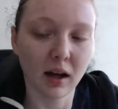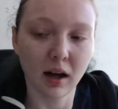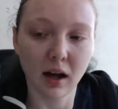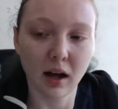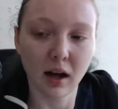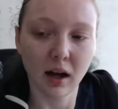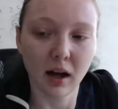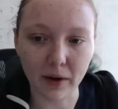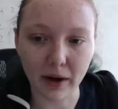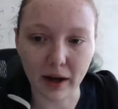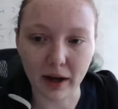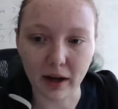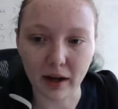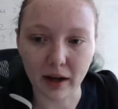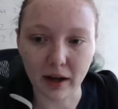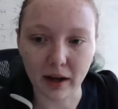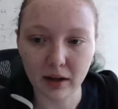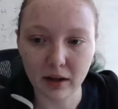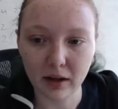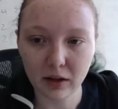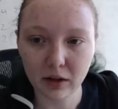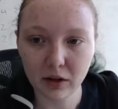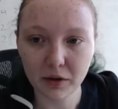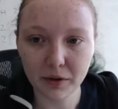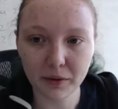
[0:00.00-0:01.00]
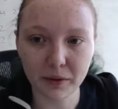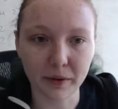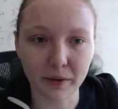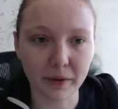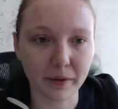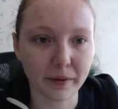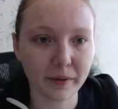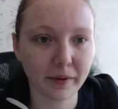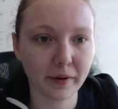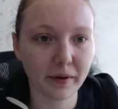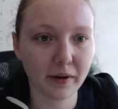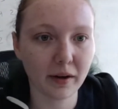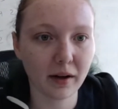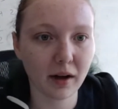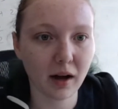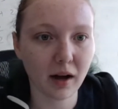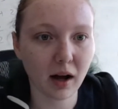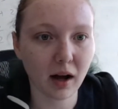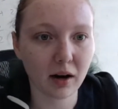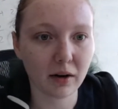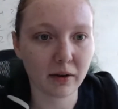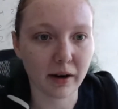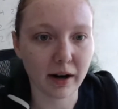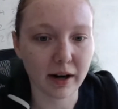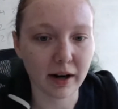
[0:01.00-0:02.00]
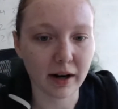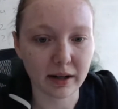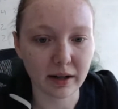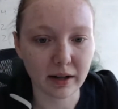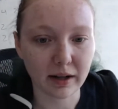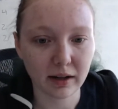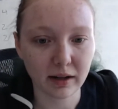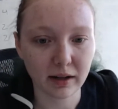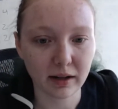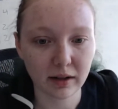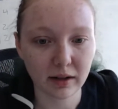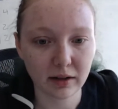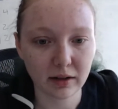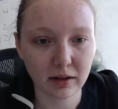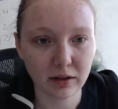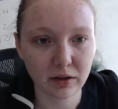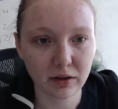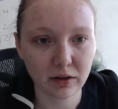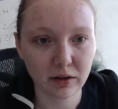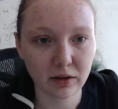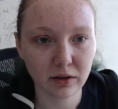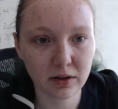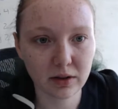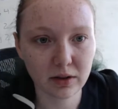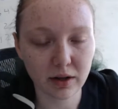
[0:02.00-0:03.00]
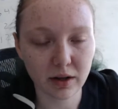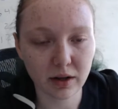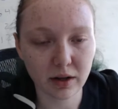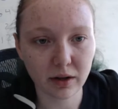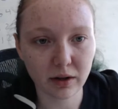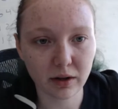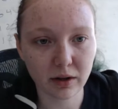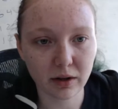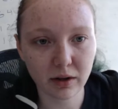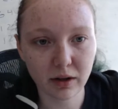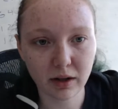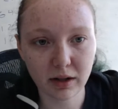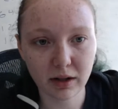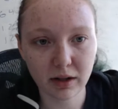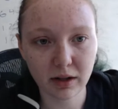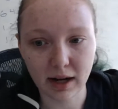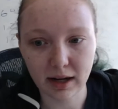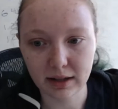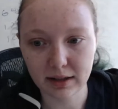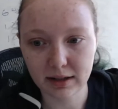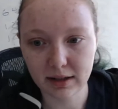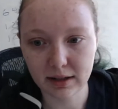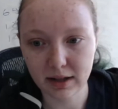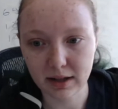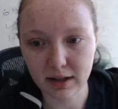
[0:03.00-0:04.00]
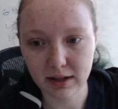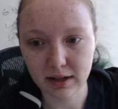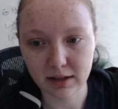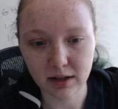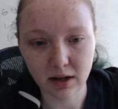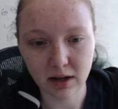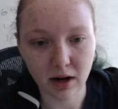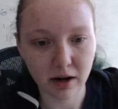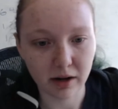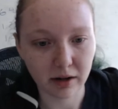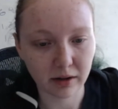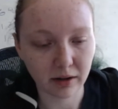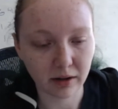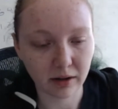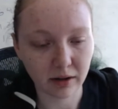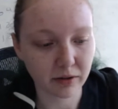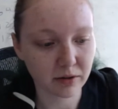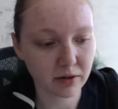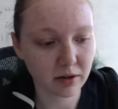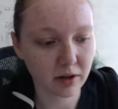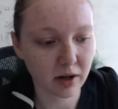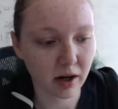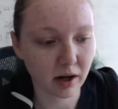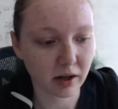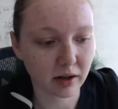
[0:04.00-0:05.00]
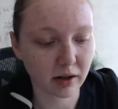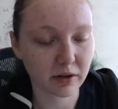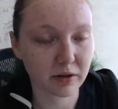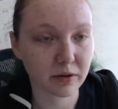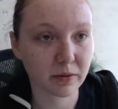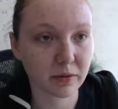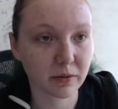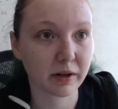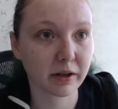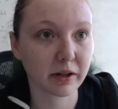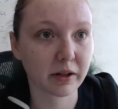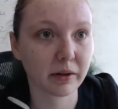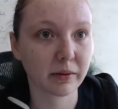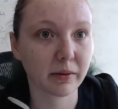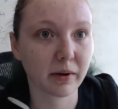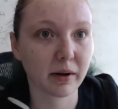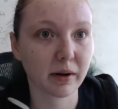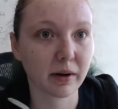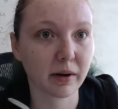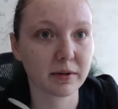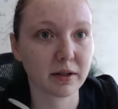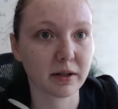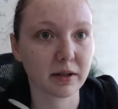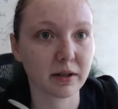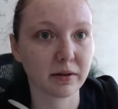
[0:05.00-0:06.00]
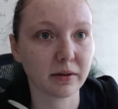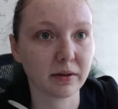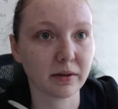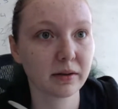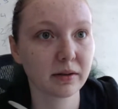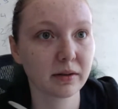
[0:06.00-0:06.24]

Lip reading: Okay, cool. Alrighty. So next is Carlos. Carlos, what are you up to?